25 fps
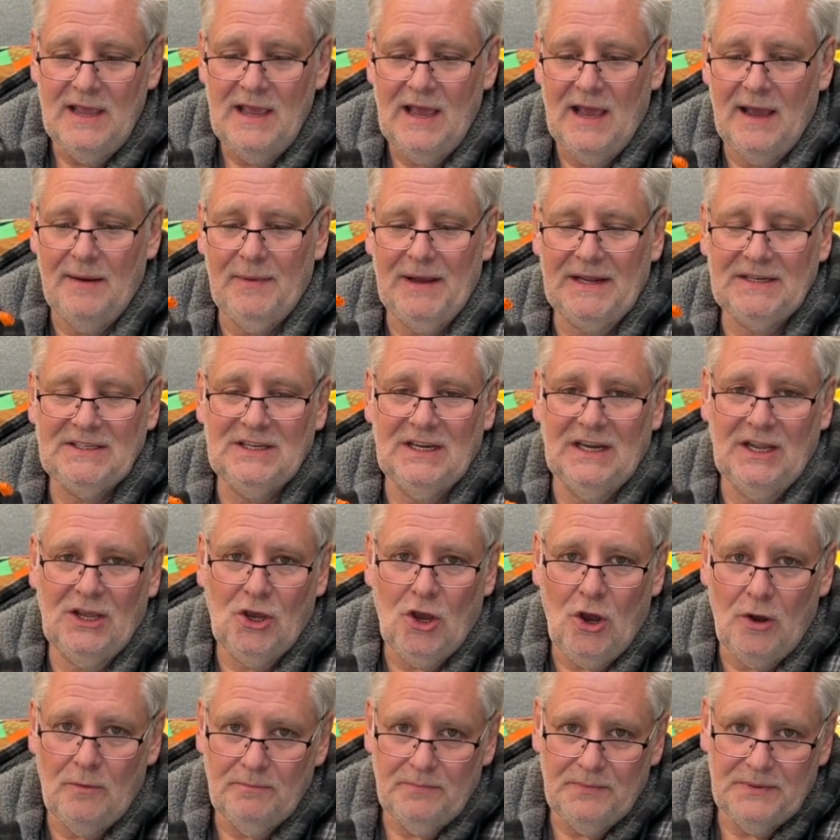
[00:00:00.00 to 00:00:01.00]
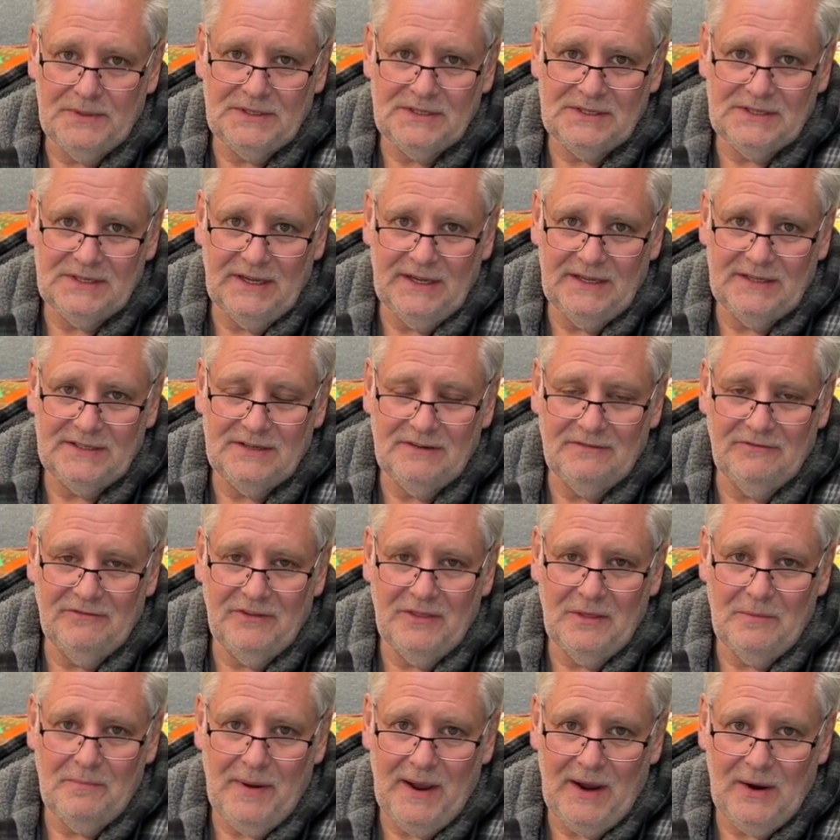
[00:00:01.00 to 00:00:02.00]
I'm actually compensating for
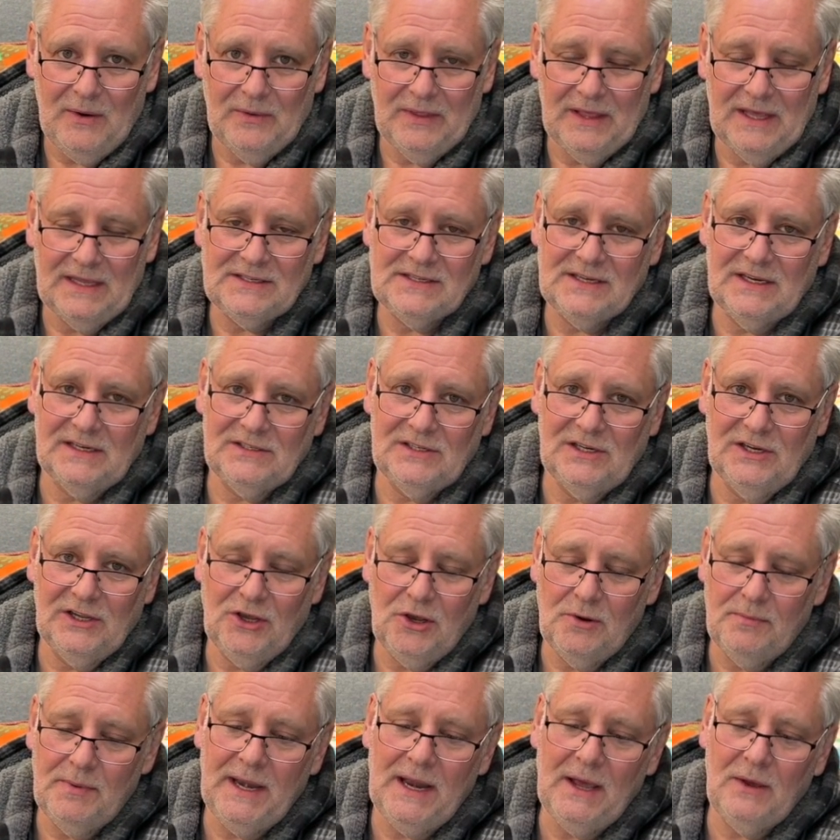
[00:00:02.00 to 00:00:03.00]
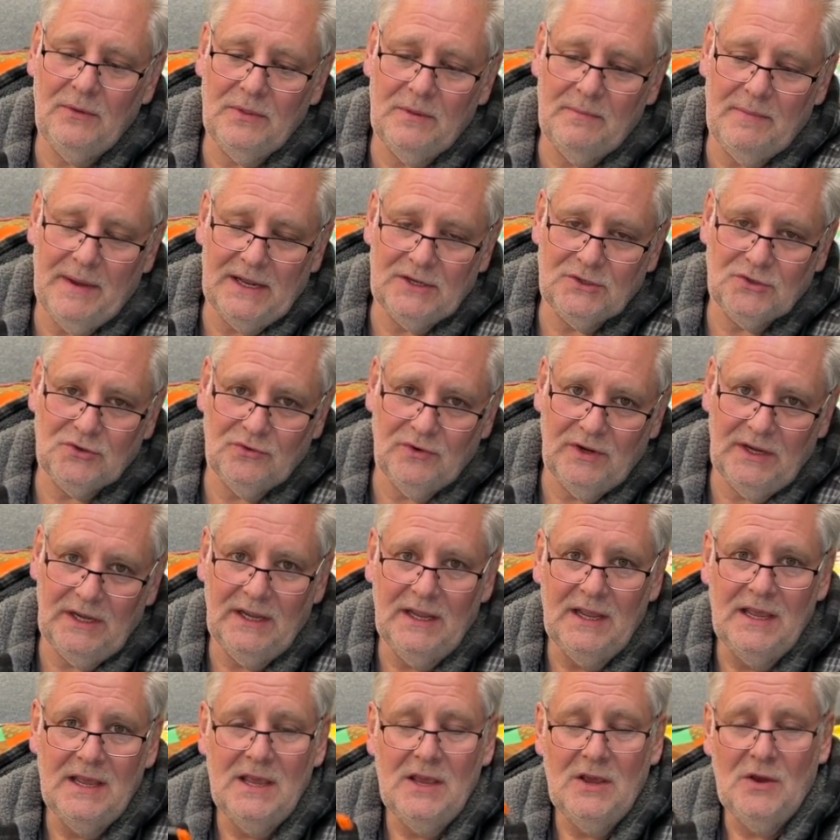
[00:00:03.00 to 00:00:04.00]
the power that's actually coming out the battery
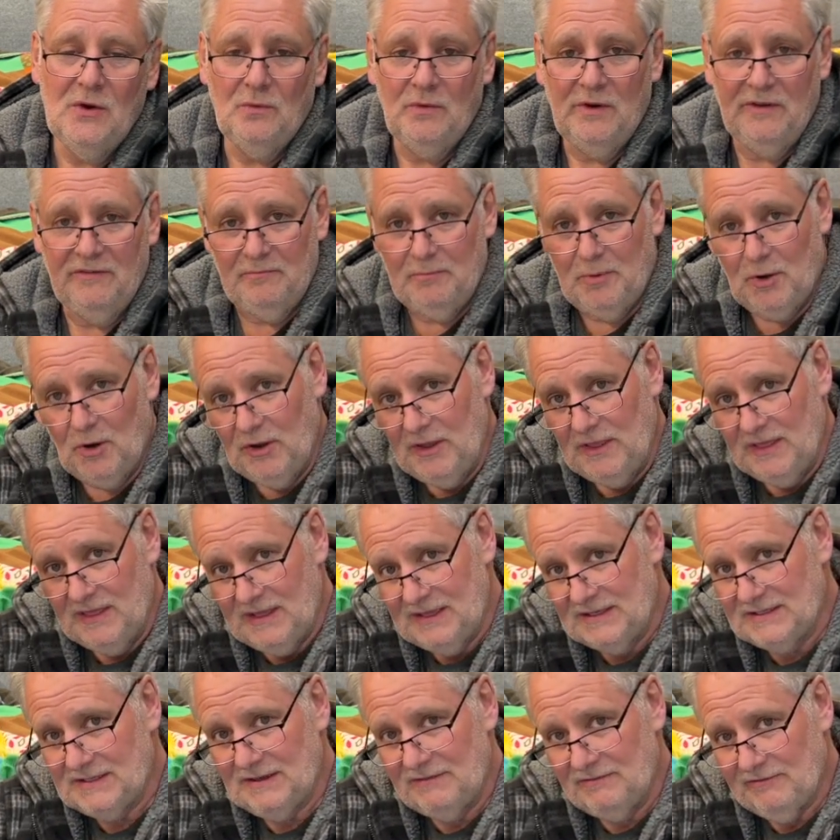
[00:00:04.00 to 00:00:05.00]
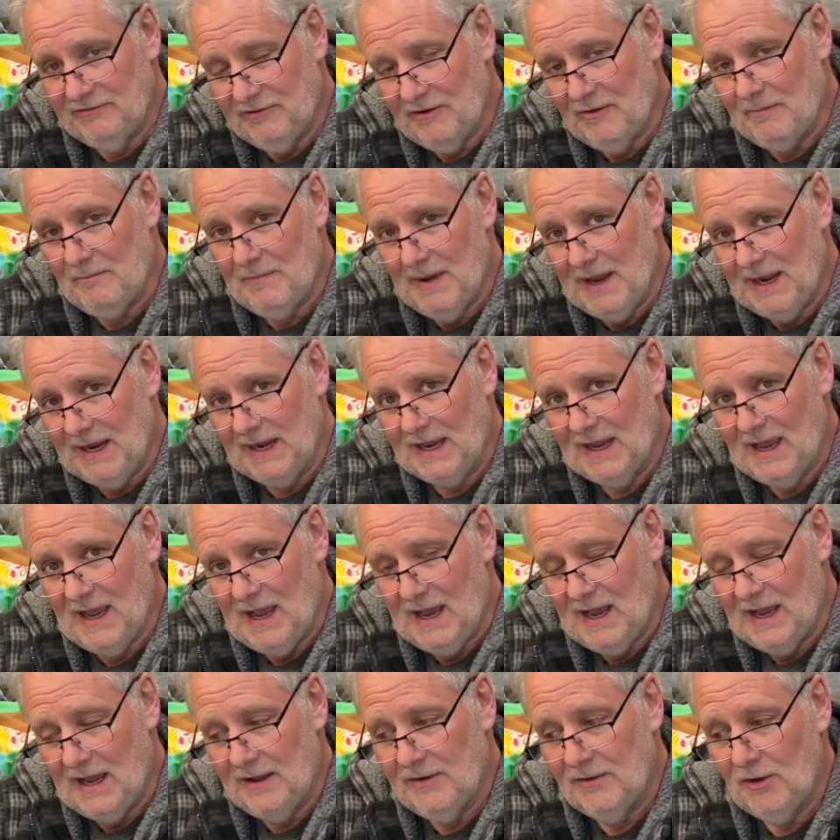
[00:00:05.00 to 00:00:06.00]
with putting this in from my
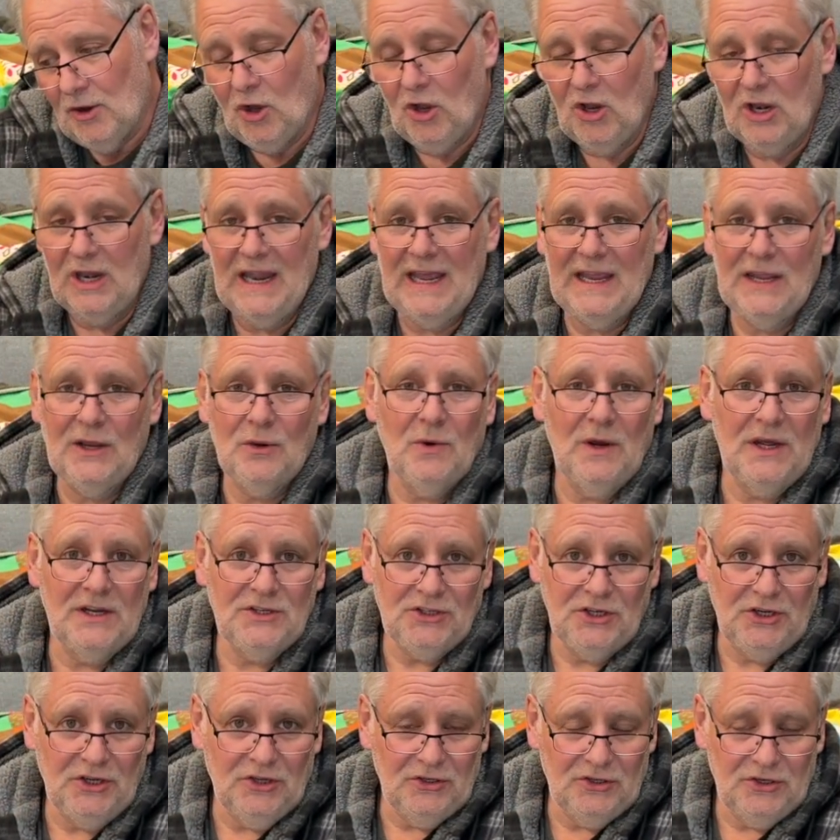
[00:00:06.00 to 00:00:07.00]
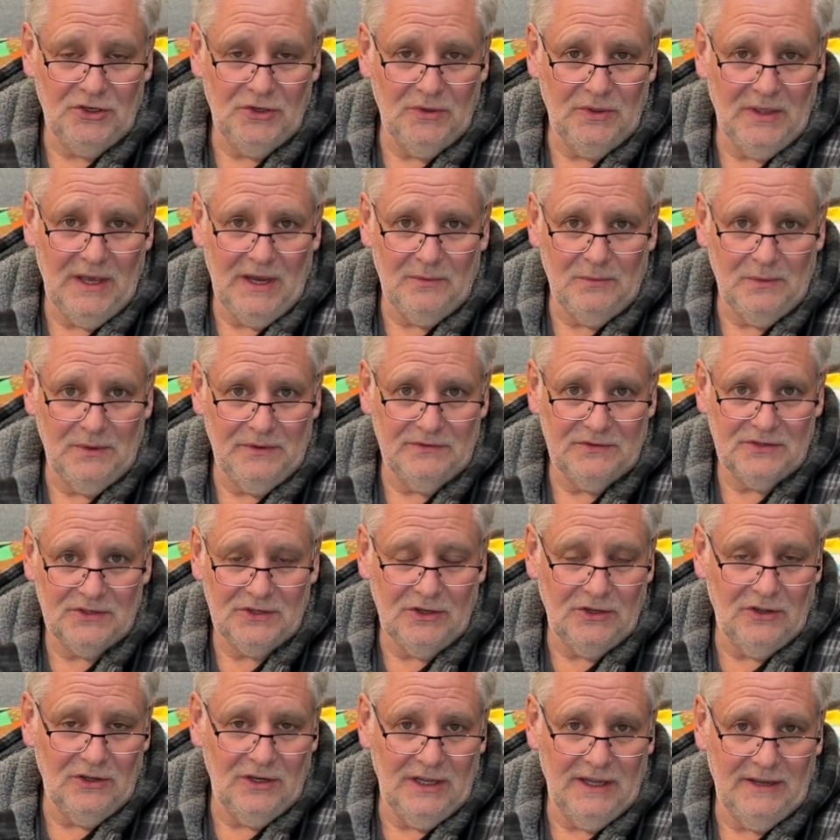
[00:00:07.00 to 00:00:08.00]
car. Or likewise, you could do that with
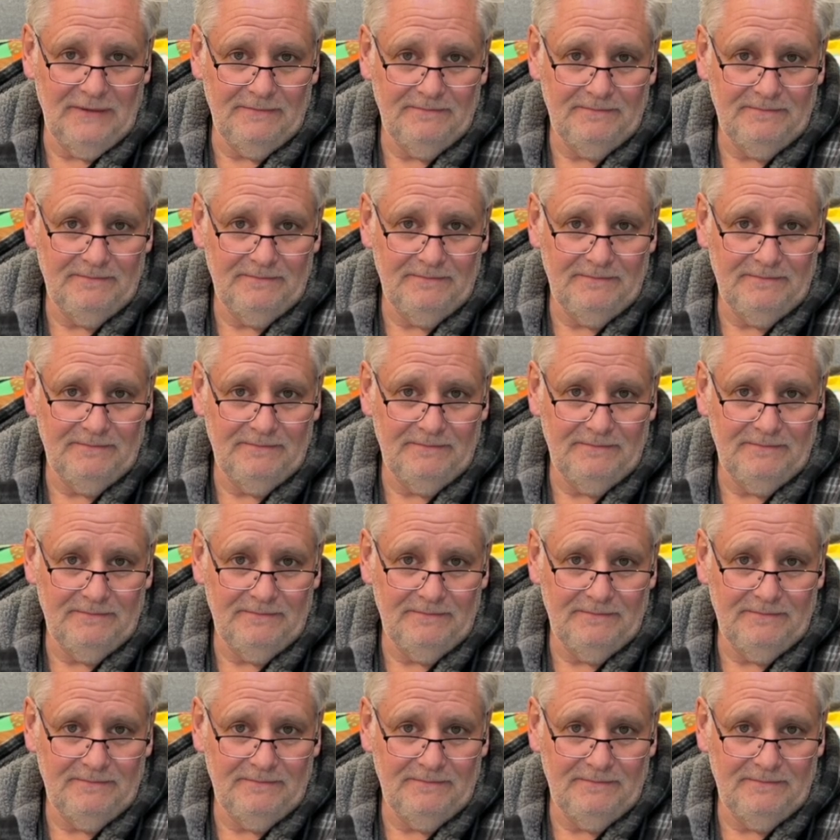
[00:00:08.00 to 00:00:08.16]
solar.